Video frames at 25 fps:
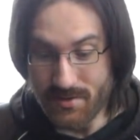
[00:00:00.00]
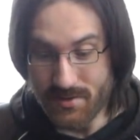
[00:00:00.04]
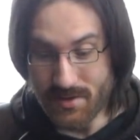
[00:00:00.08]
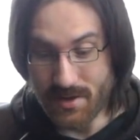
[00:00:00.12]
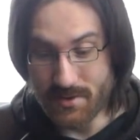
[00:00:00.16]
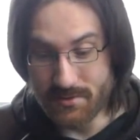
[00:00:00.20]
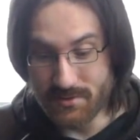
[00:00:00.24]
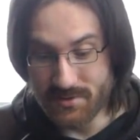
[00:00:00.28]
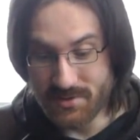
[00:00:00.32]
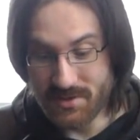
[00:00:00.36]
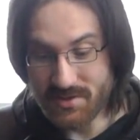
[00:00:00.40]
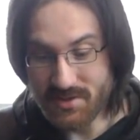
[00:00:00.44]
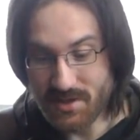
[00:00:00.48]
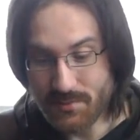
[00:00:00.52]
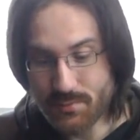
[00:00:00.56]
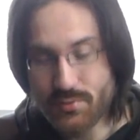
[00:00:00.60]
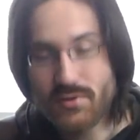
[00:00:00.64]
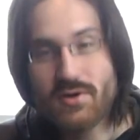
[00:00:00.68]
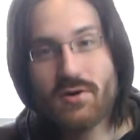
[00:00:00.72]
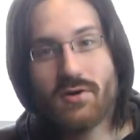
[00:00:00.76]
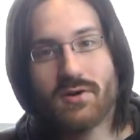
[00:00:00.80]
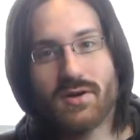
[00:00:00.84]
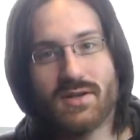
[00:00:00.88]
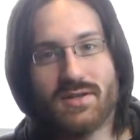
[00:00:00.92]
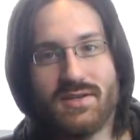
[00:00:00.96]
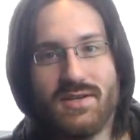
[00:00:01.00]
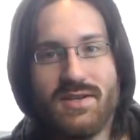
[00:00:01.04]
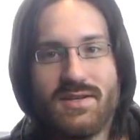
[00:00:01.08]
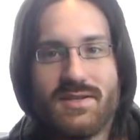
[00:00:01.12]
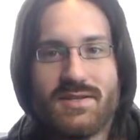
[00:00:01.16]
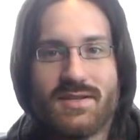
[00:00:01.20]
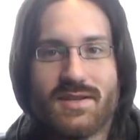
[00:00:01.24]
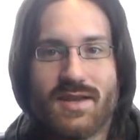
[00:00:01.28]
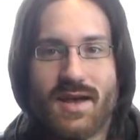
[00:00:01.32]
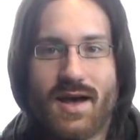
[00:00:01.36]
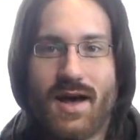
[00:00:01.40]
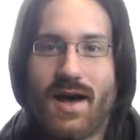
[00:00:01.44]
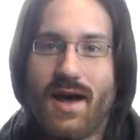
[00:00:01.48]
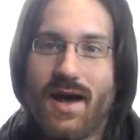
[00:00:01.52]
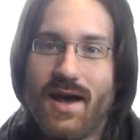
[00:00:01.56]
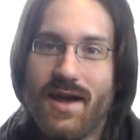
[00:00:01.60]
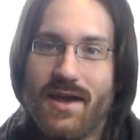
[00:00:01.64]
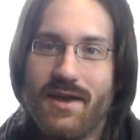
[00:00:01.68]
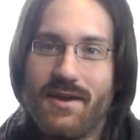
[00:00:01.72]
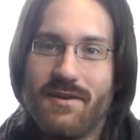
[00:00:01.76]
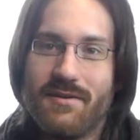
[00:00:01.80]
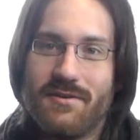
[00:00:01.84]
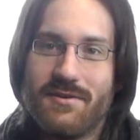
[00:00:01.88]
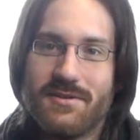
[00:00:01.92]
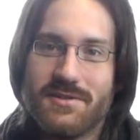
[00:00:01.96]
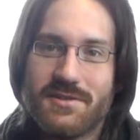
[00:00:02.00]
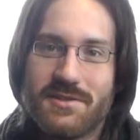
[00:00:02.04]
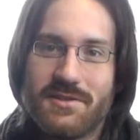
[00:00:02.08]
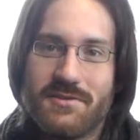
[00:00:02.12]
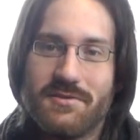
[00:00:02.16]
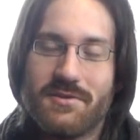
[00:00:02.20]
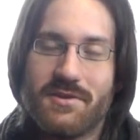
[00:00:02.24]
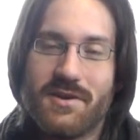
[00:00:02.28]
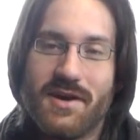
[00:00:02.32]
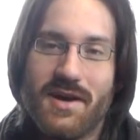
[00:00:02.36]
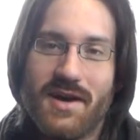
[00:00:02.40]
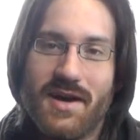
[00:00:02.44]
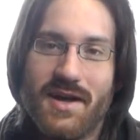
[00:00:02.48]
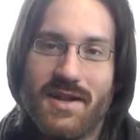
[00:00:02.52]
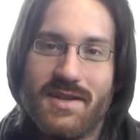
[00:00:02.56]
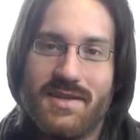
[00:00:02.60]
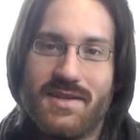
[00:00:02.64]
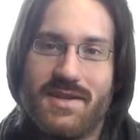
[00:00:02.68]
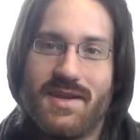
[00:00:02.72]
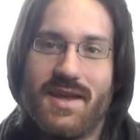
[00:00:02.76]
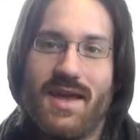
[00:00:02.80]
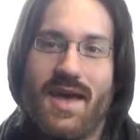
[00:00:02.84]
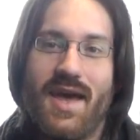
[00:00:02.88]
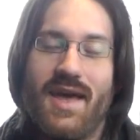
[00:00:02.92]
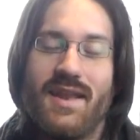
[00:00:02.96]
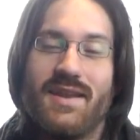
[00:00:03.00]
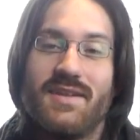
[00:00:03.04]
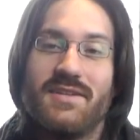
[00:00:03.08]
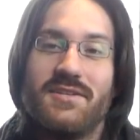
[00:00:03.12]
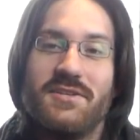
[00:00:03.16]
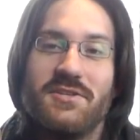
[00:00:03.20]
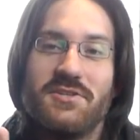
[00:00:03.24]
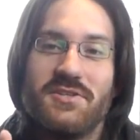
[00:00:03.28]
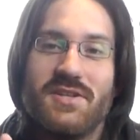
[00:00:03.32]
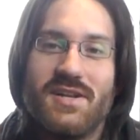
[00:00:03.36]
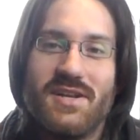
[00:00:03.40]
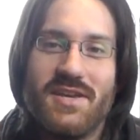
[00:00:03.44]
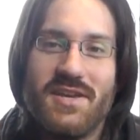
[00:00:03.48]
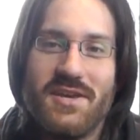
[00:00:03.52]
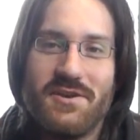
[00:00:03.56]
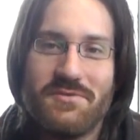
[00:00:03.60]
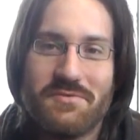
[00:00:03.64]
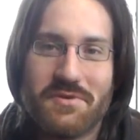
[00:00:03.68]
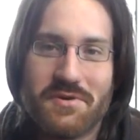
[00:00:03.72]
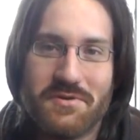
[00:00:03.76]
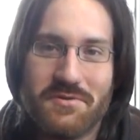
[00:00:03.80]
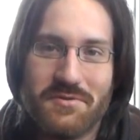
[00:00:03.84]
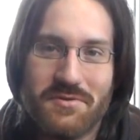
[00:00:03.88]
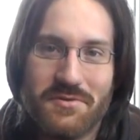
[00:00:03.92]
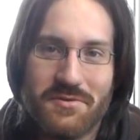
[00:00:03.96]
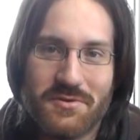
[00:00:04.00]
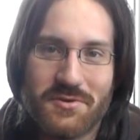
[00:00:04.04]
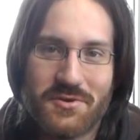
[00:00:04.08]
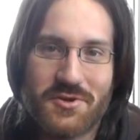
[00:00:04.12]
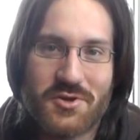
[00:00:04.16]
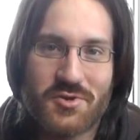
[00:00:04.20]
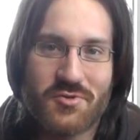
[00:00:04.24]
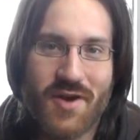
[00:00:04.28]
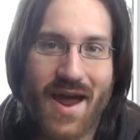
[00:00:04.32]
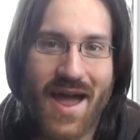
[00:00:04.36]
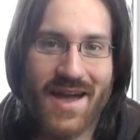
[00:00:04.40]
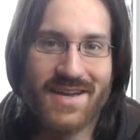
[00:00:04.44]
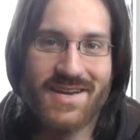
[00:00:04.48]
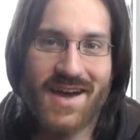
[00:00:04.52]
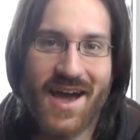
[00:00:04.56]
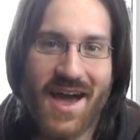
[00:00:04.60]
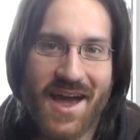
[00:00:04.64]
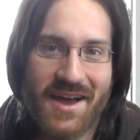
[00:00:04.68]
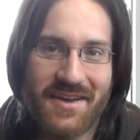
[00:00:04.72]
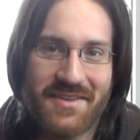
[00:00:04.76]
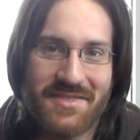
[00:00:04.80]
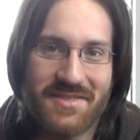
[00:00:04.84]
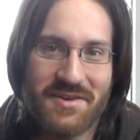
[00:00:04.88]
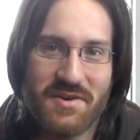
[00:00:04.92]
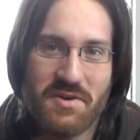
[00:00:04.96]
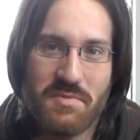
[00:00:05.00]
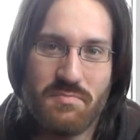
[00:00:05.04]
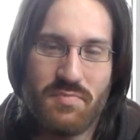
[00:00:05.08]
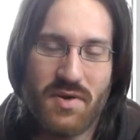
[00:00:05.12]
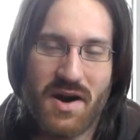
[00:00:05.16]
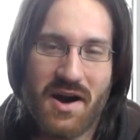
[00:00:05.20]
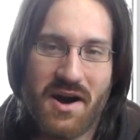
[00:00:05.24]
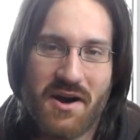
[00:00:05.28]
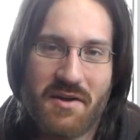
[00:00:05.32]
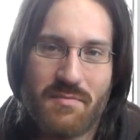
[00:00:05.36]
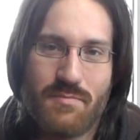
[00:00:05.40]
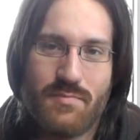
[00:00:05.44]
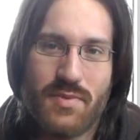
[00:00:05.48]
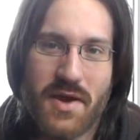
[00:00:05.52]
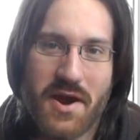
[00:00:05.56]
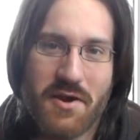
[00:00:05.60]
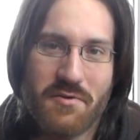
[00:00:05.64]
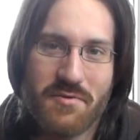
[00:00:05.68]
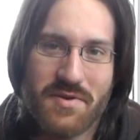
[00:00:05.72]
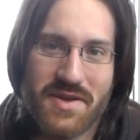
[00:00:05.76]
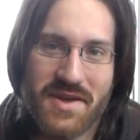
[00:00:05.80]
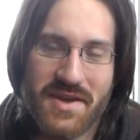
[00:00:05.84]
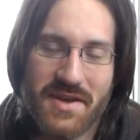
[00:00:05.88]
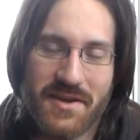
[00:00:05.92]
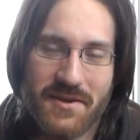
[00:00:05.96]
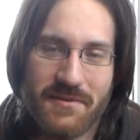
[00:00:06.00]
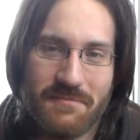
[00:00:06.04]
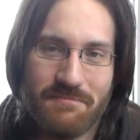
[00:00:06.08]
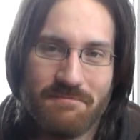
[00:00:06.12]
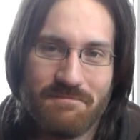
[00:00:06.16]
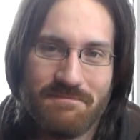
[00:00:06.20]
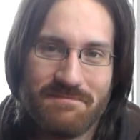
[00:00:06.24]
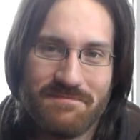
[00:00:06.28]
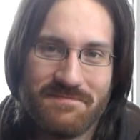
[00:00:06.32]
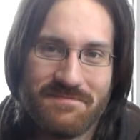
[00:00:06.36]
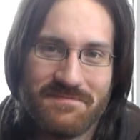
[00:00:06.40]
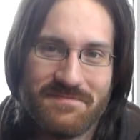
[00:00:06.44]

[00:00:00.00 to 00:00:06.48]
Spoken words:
Now, since I pre-ordered it, I also got an additional hero, Crackhack the Barbarian.